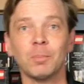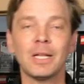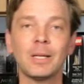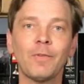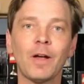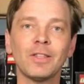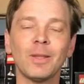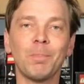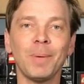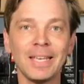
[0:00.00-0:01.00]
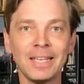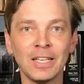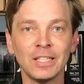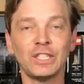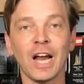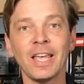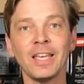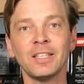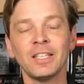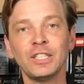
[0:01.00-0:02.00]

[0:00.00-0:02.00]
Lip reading: The Millennium Falcon, the big, giant,